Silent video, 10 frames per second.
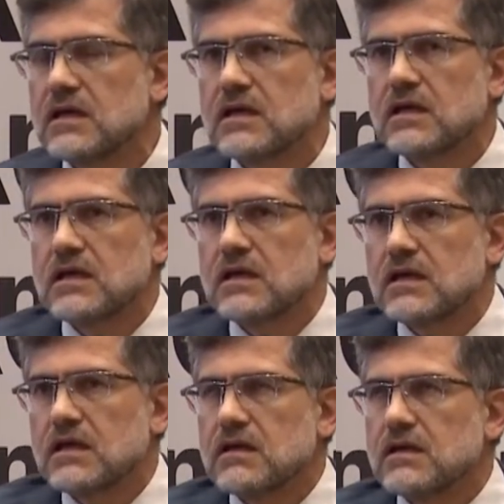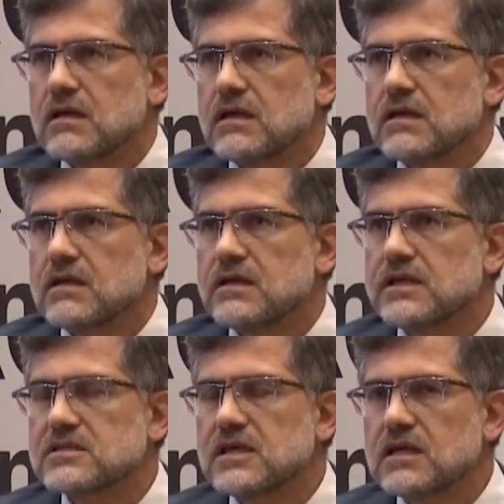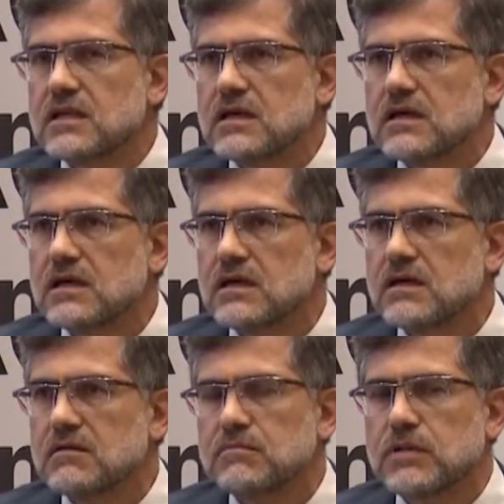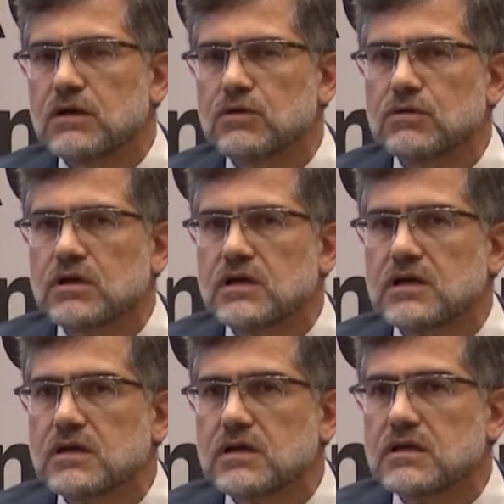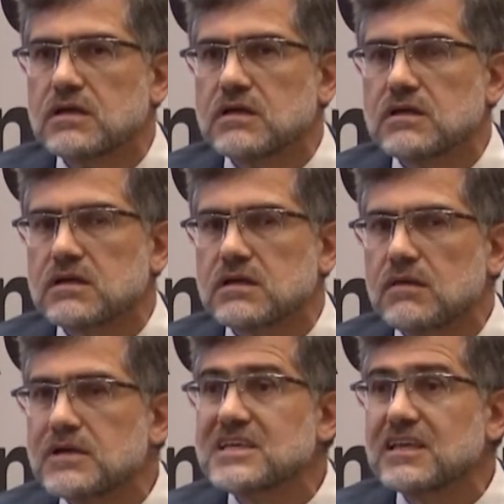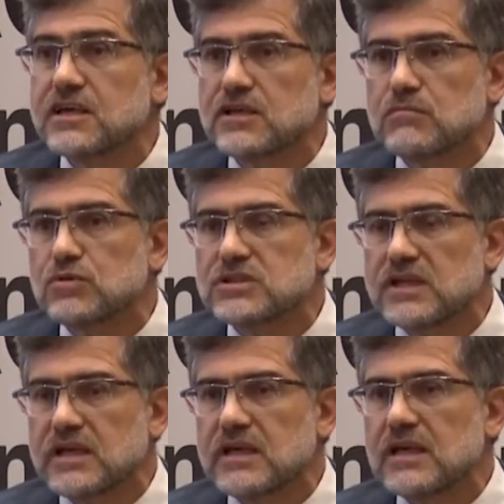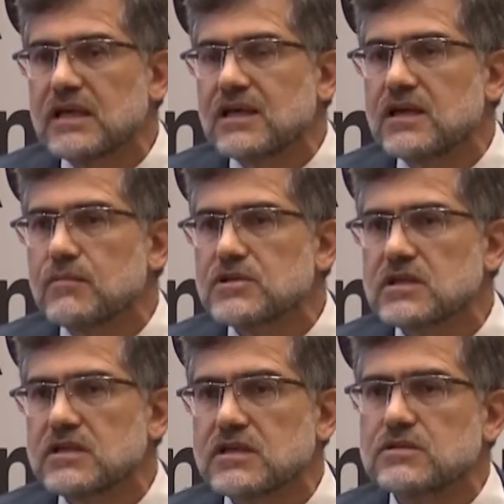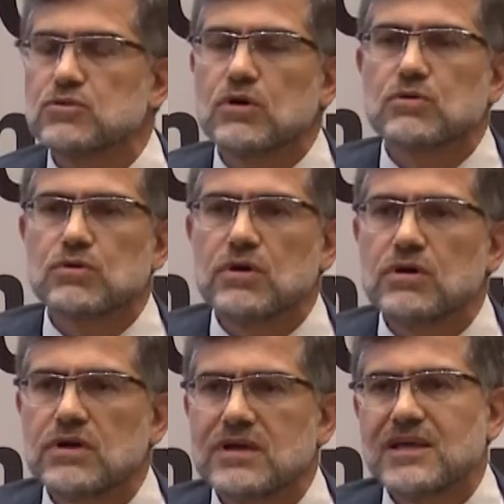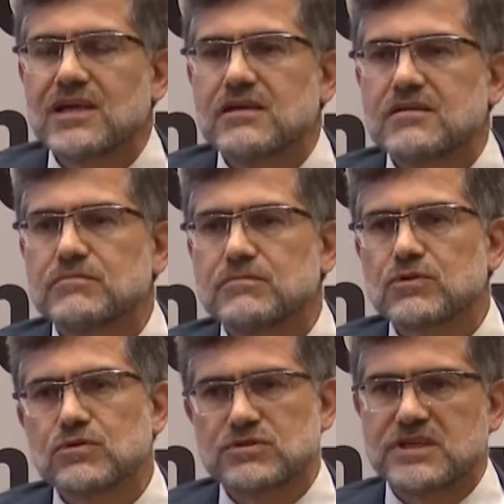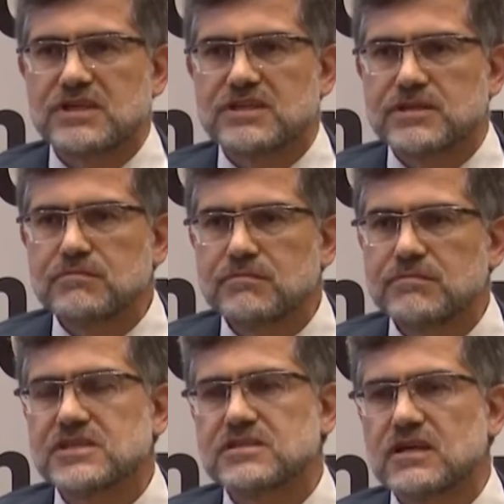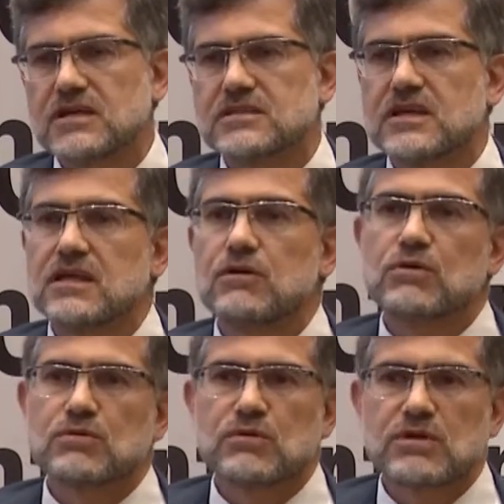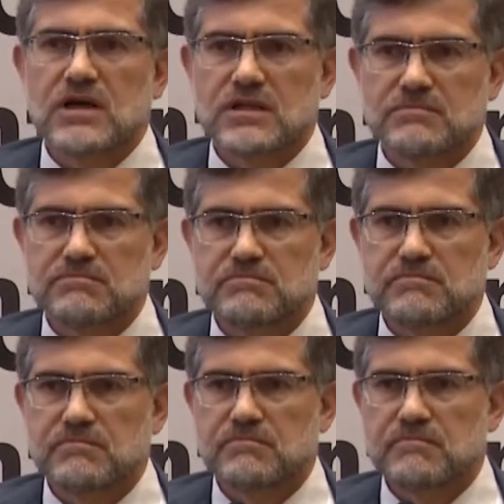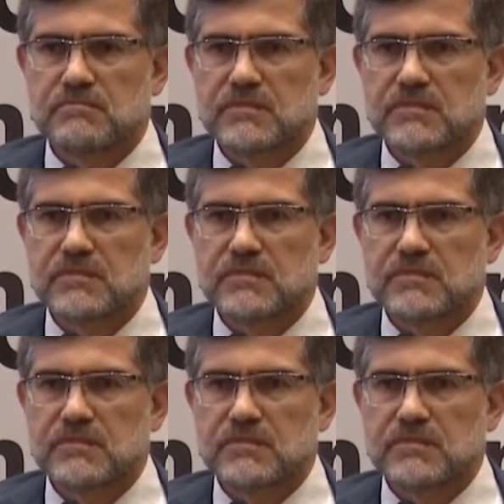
So the United Nations should put pressure on on Israel to implement those rights that are enshrined in these treaties.